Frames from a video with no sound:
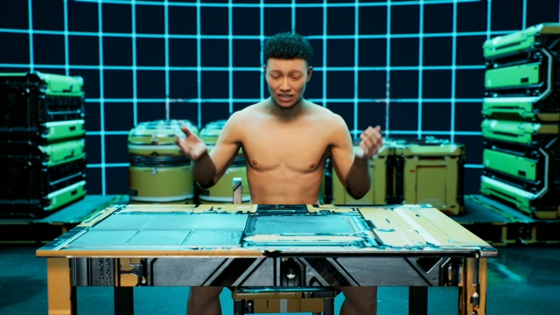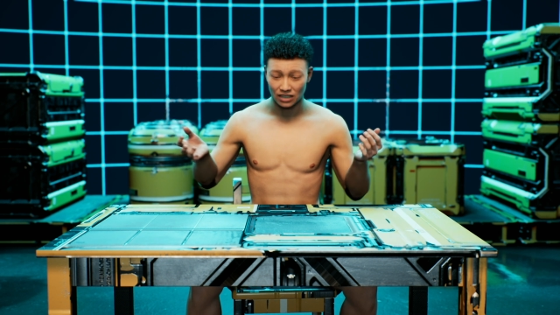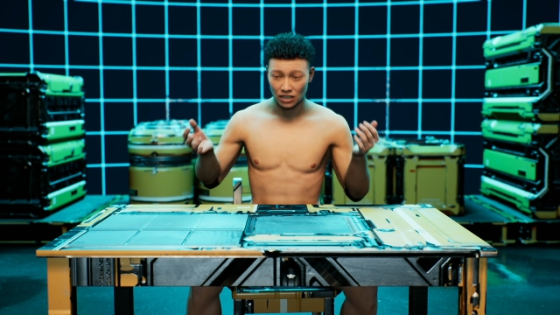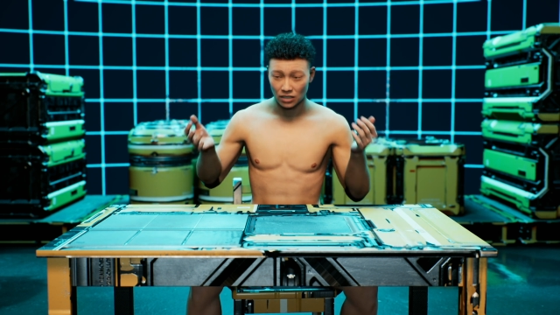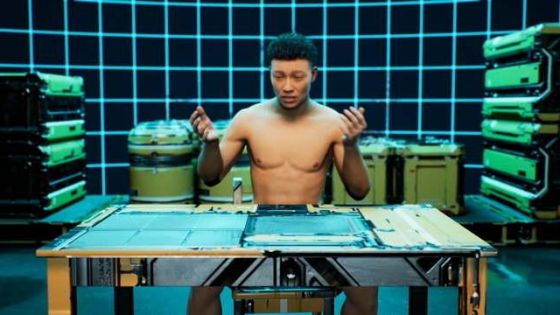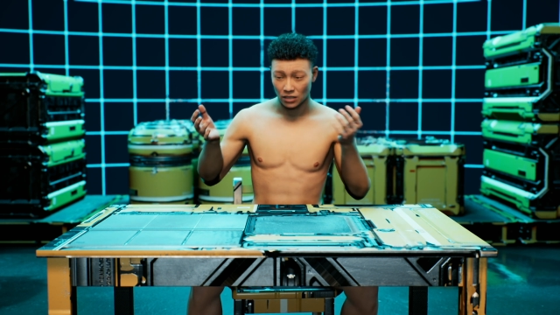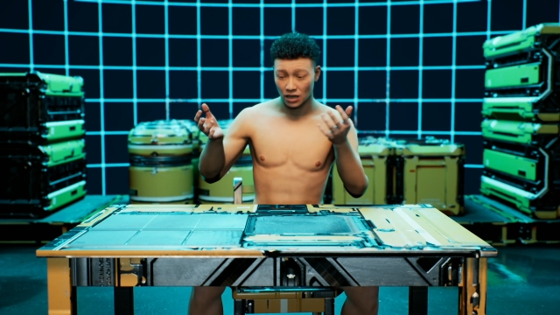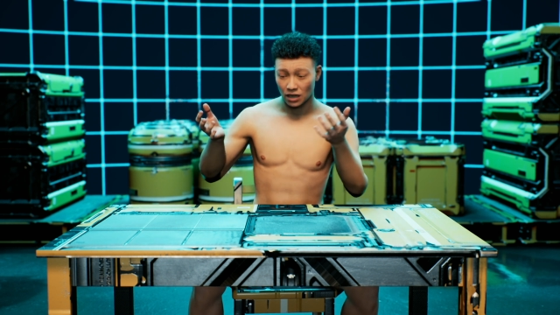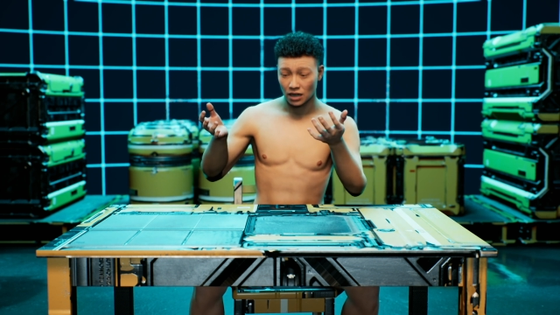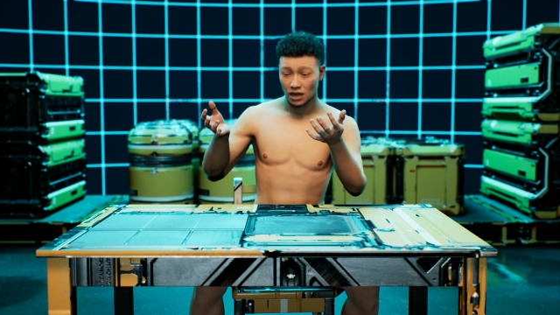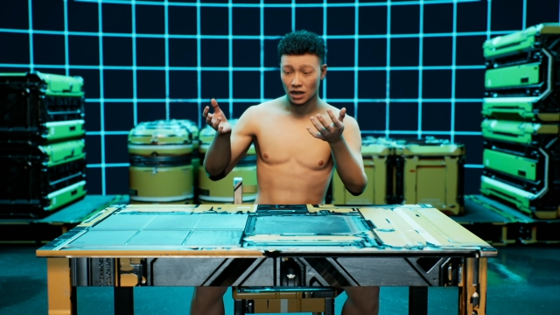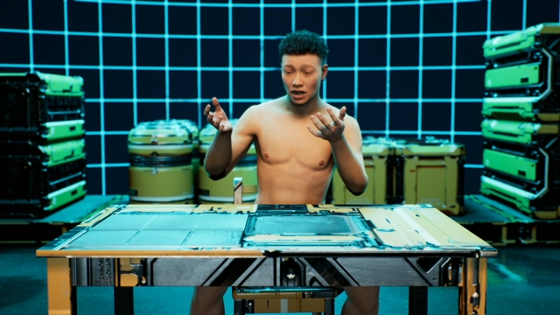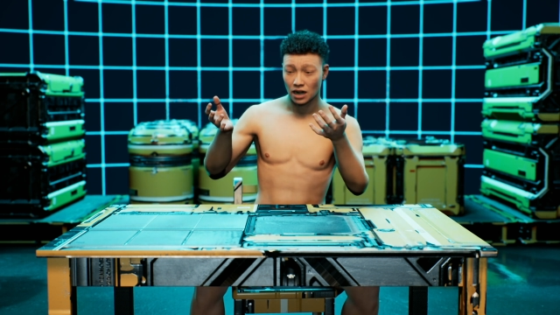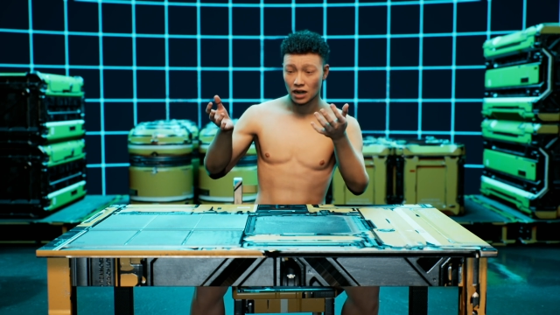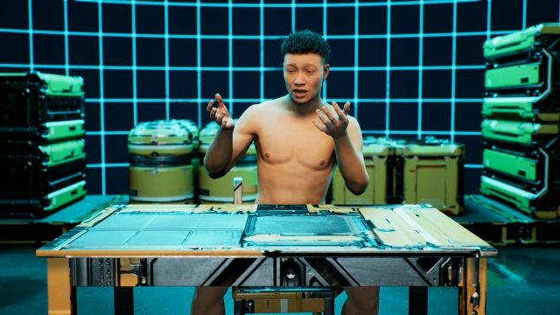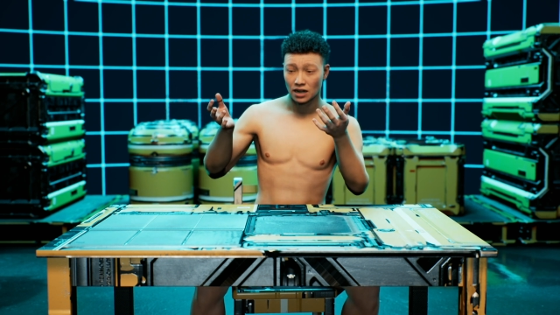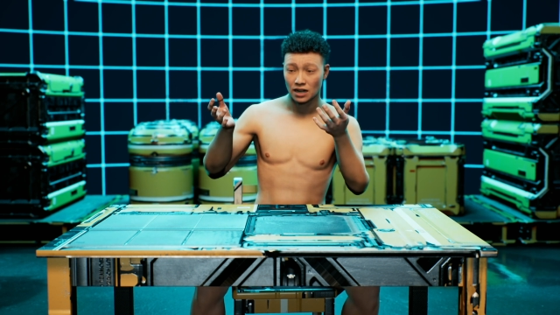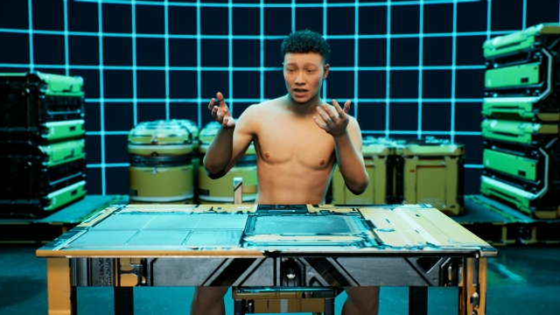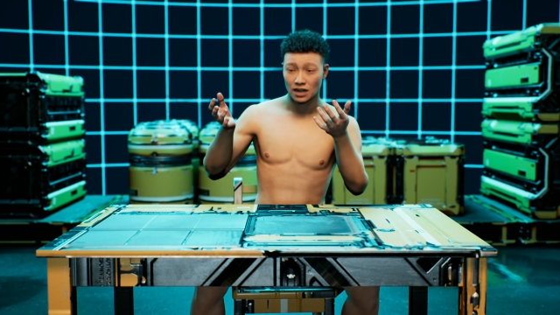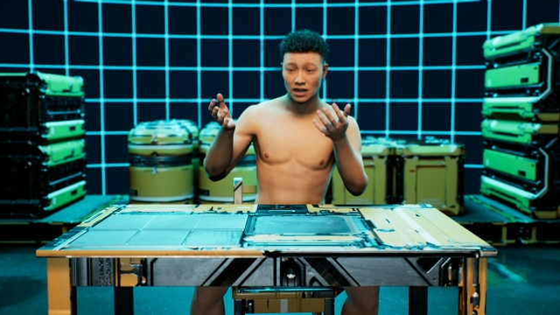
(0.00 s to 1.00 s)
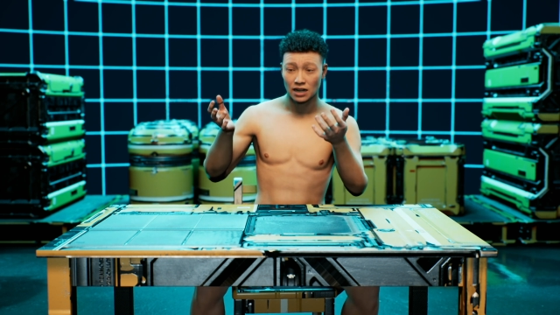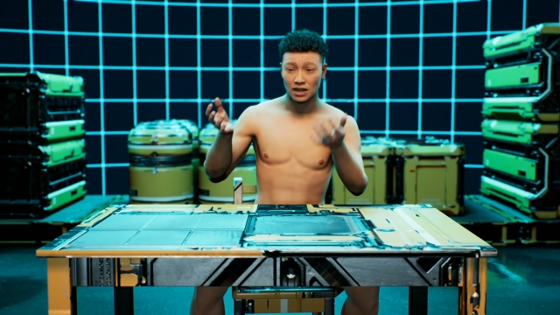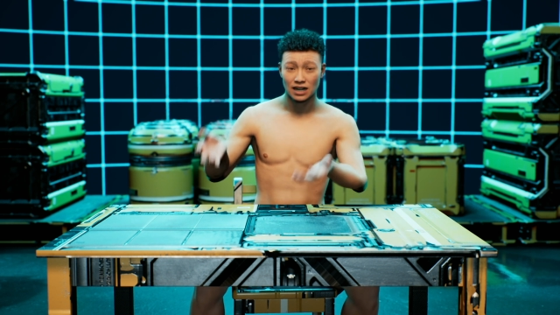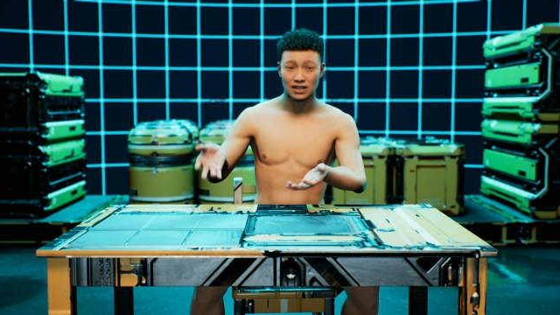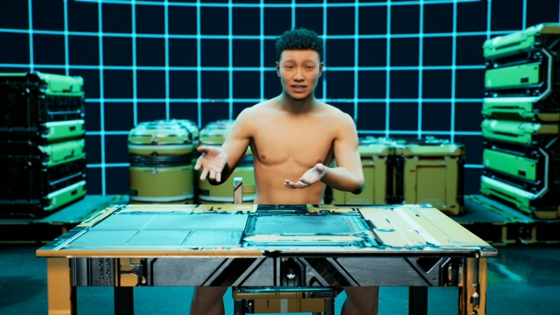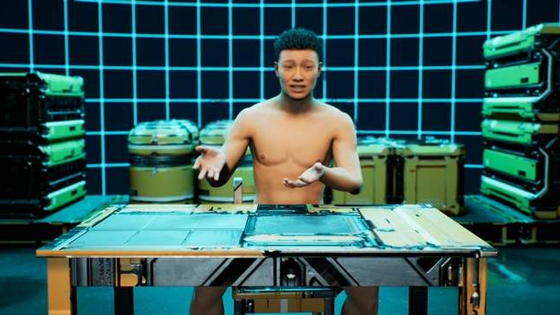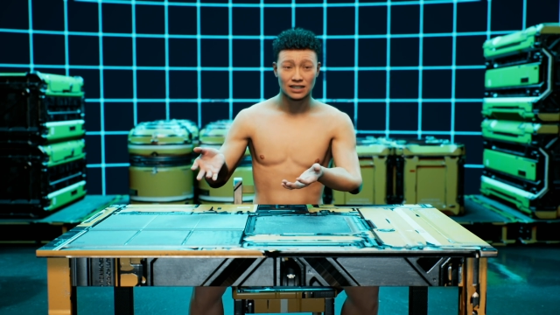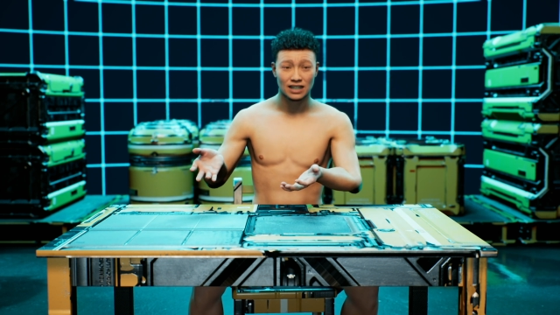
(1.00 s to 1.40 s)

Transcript: So in